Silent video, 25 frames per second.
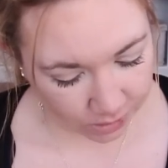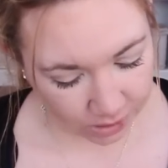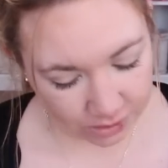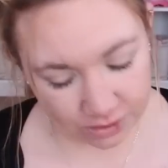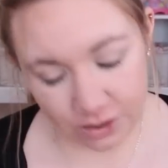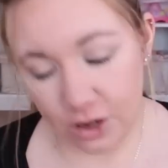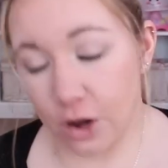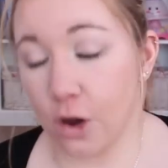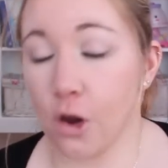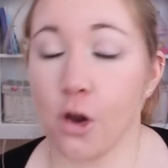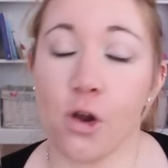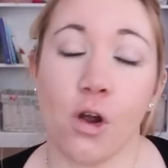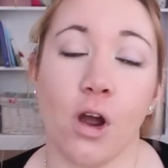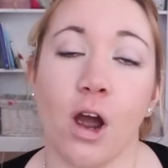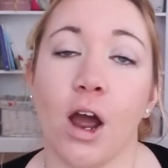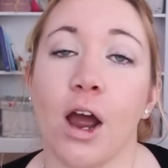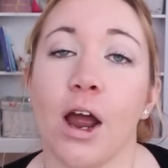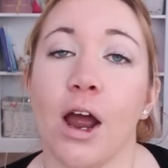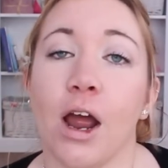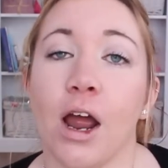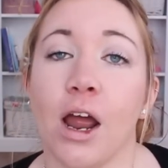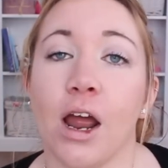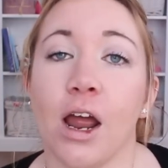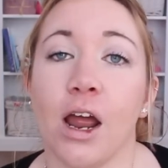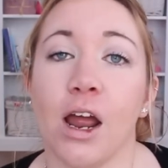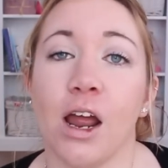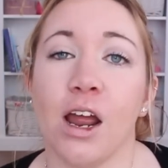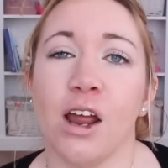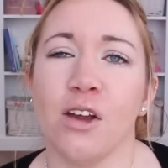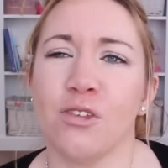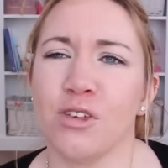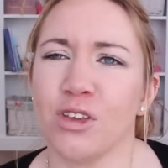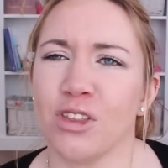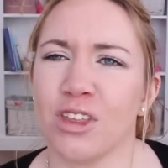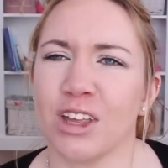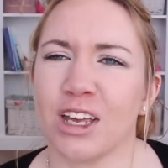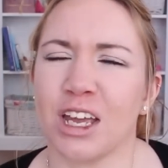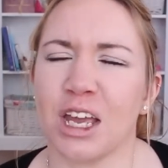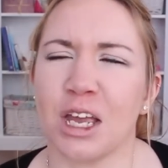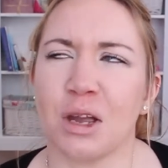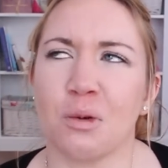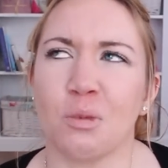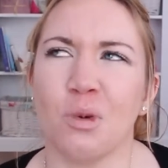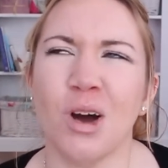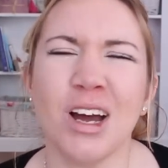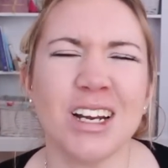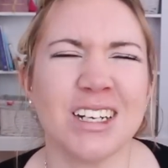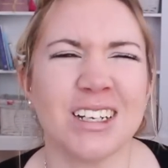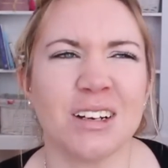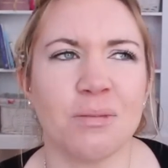So, if you're thinking,
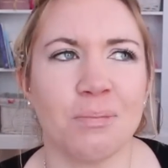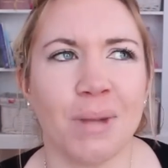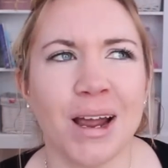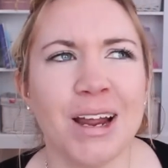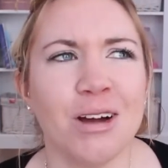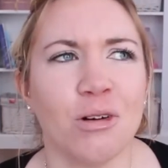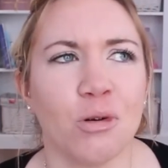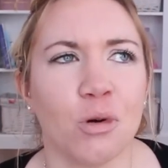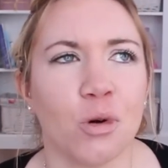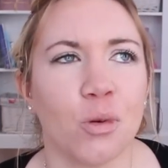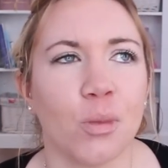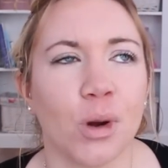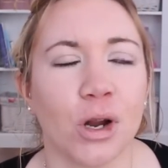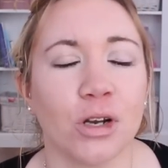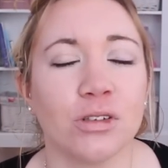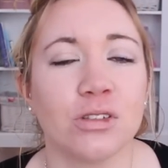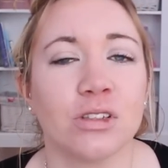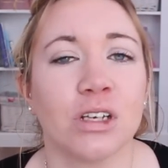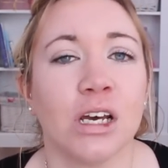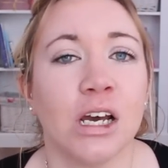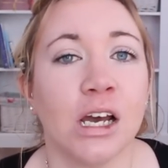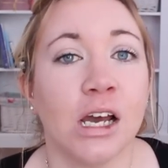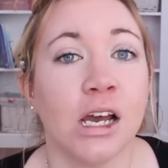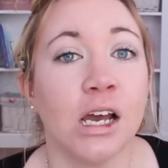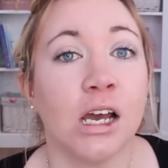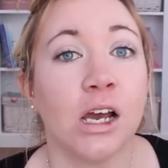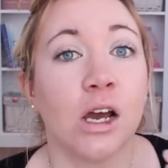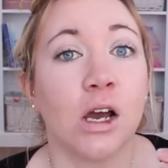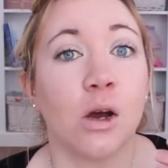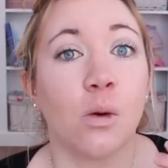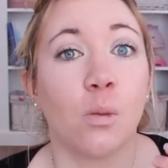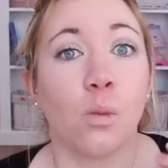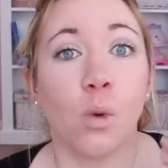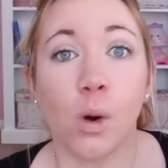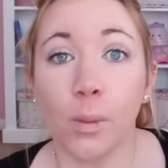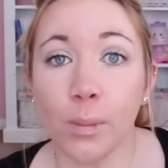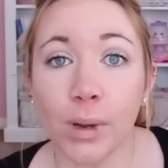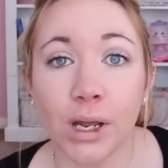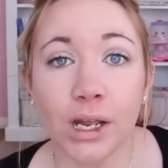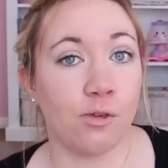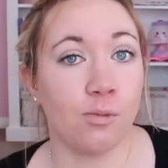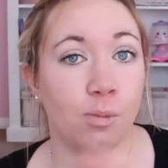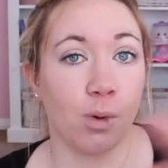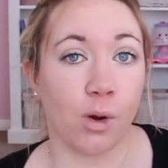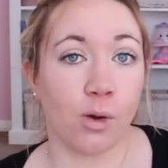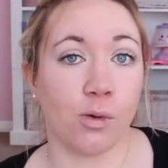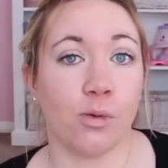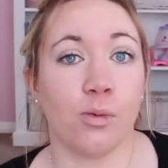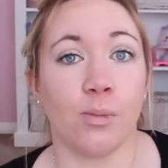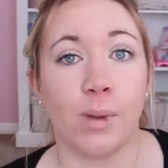what? Male hormones? Women have
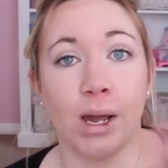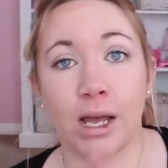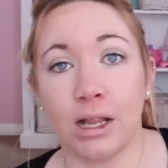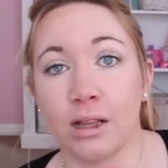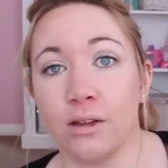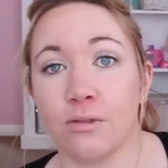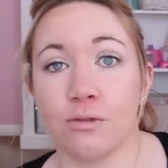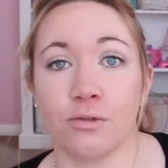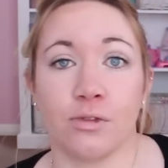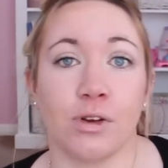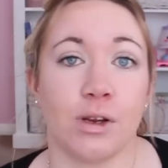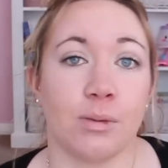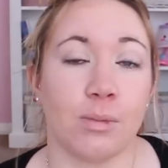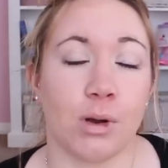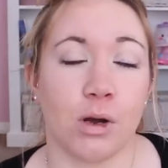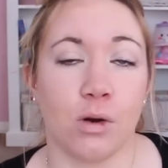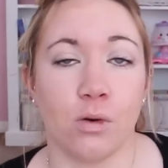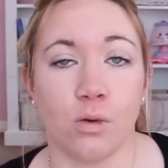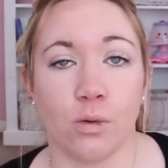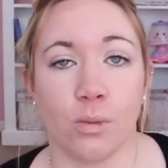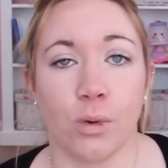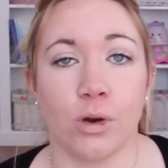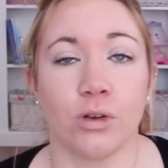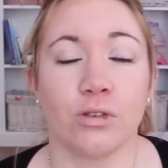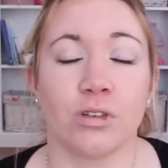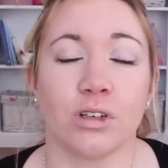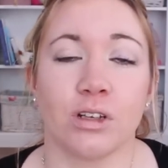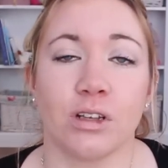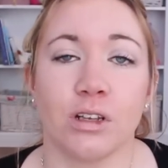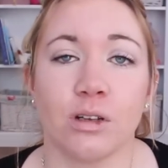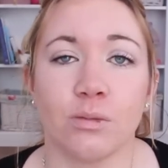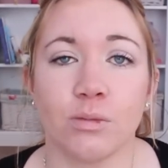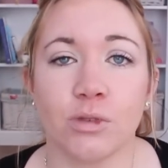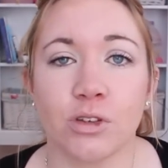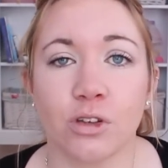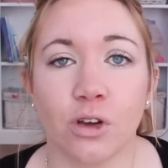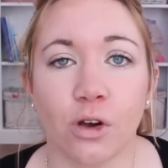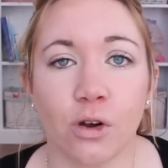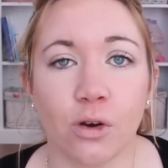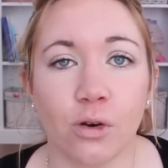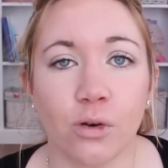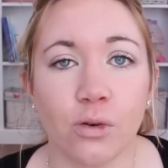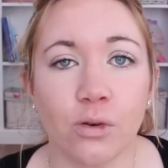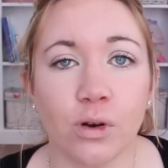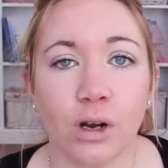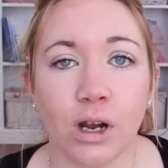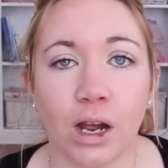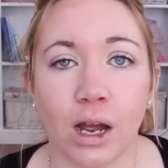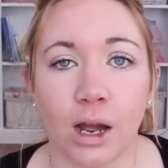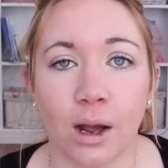both male and female hormones in them.
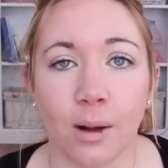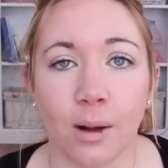So,